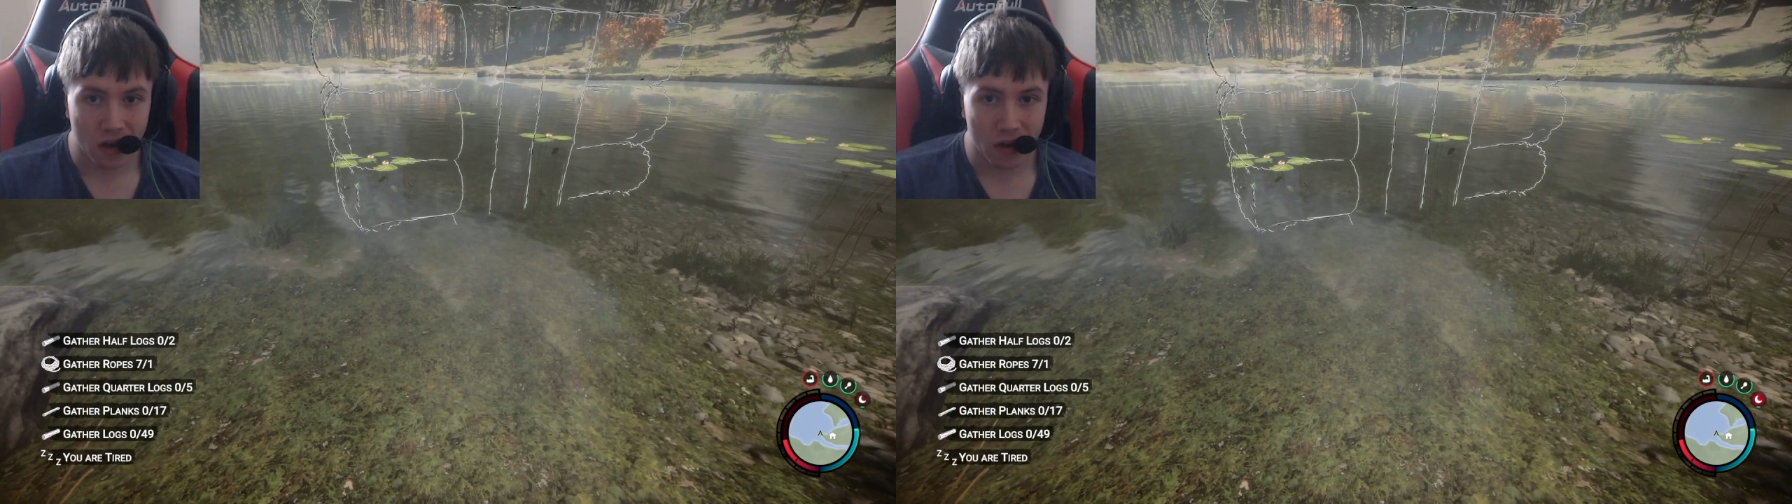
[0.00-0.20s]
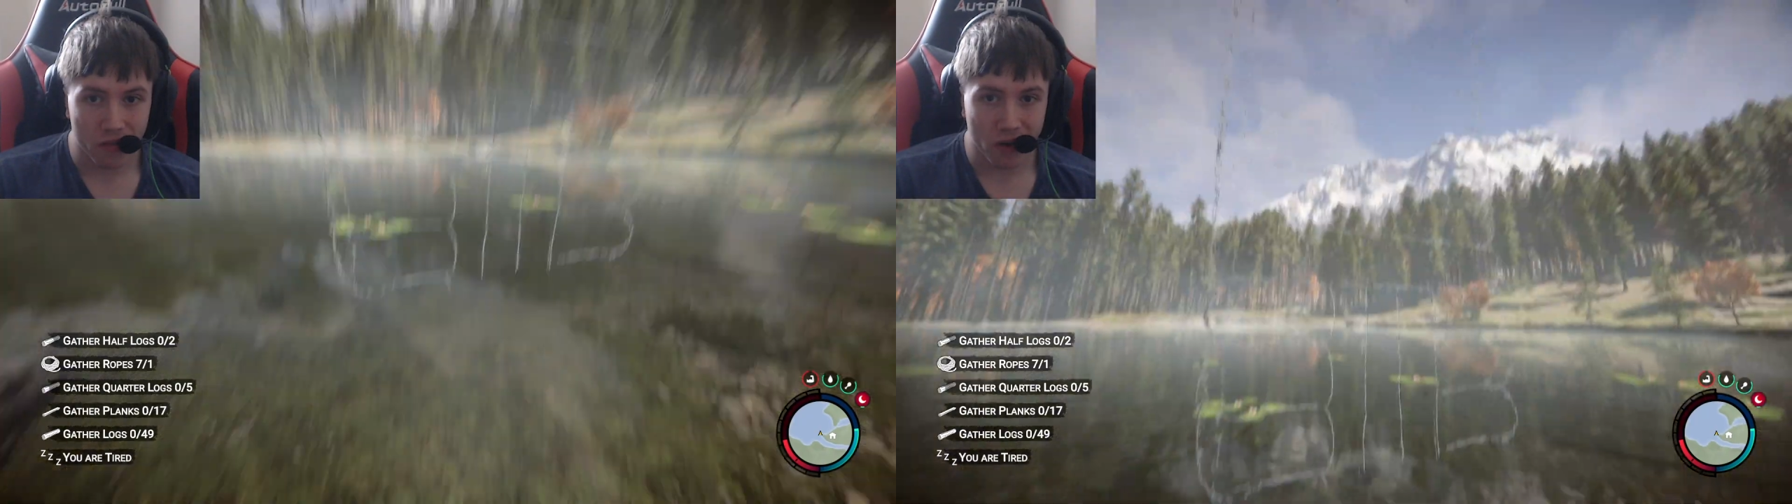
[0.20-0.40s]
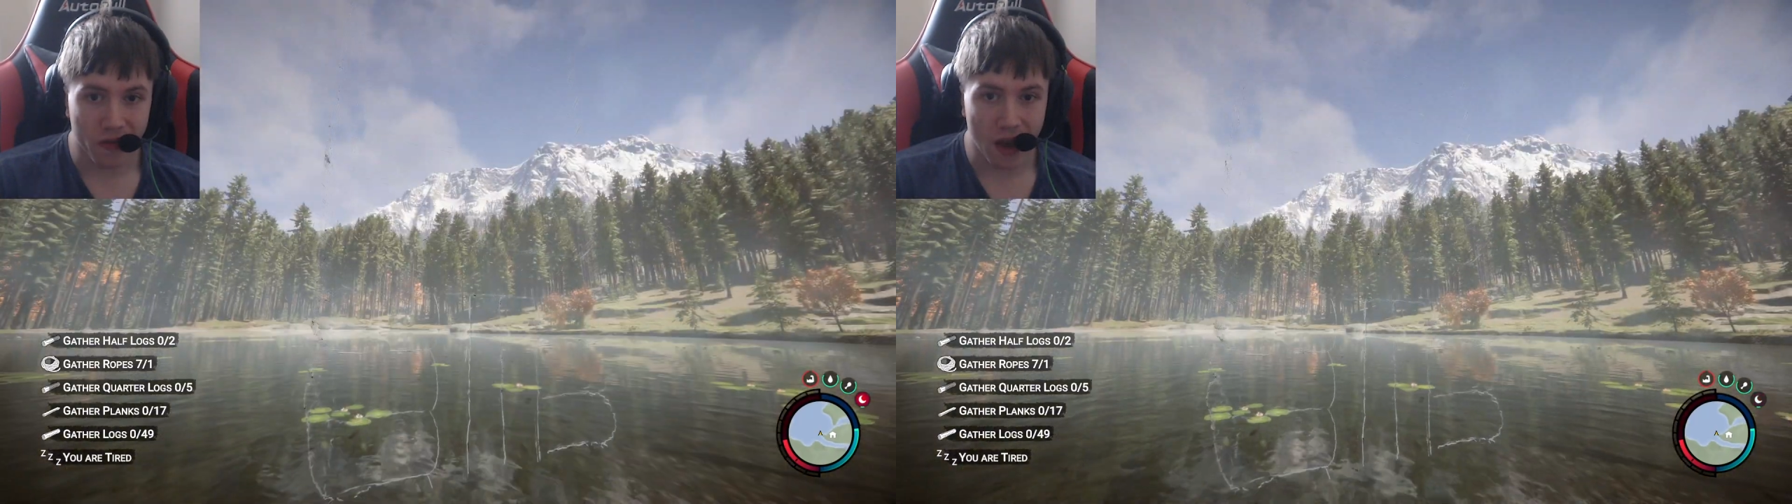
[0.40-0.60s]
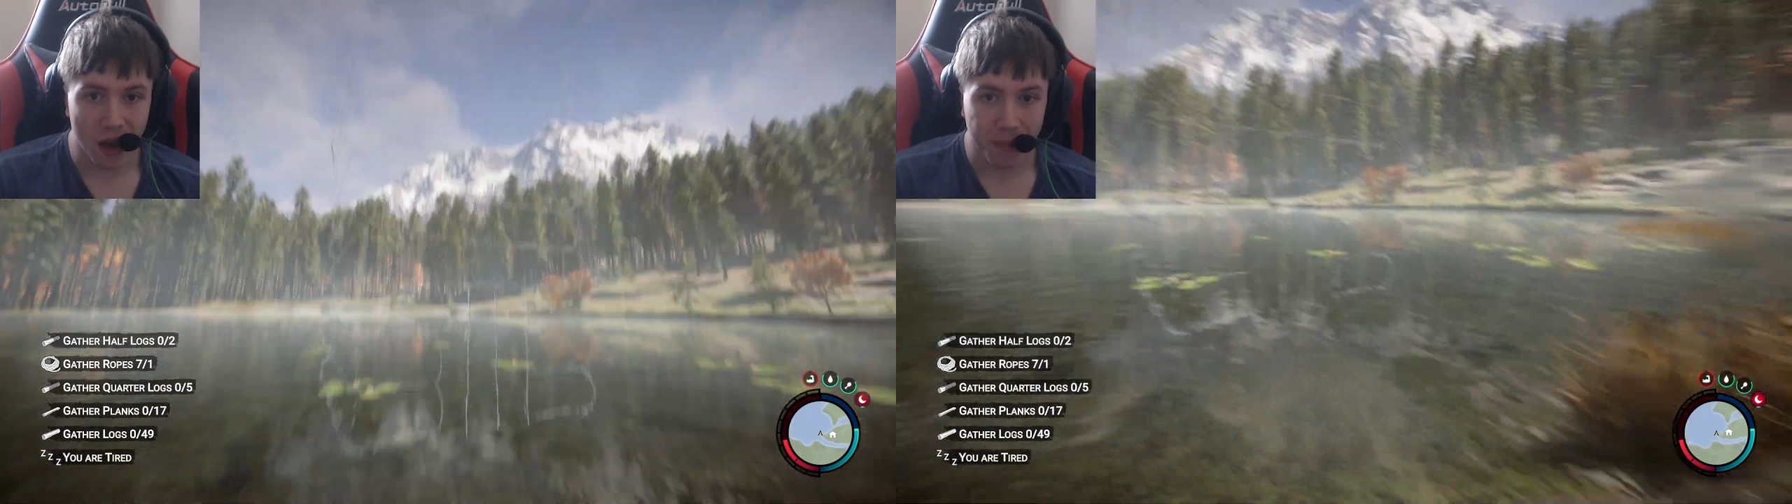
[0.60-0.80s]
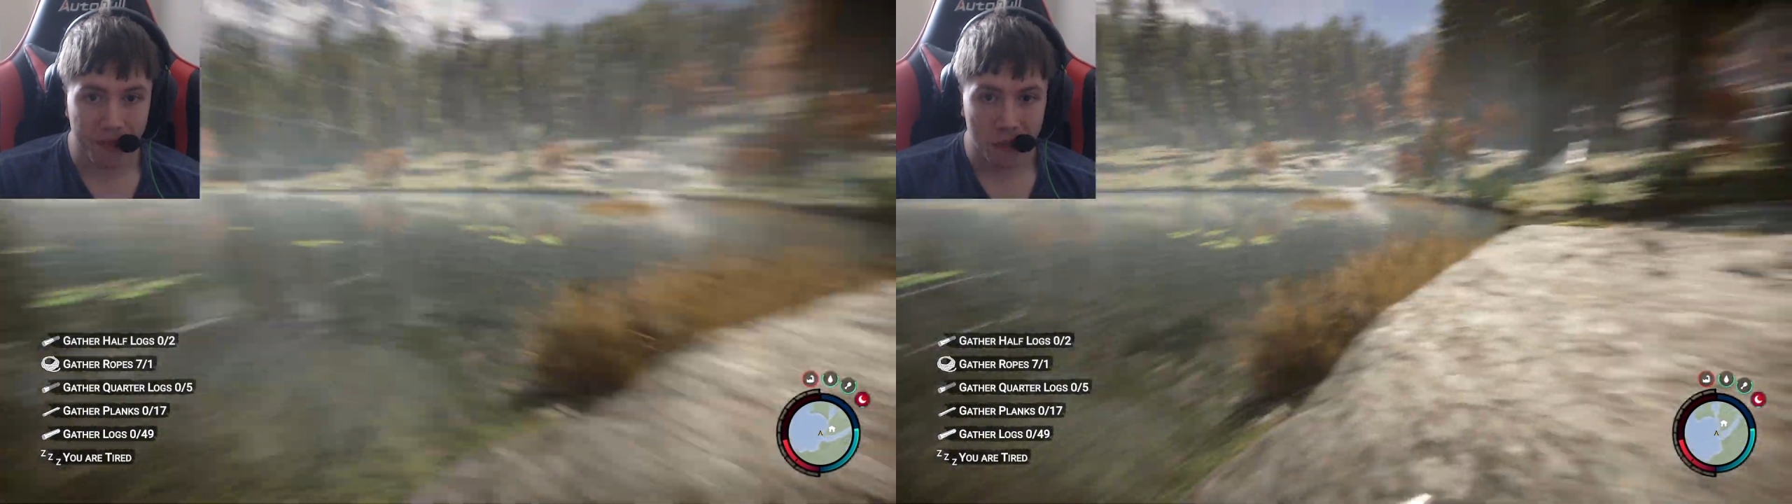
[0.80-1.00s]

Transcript: Right there.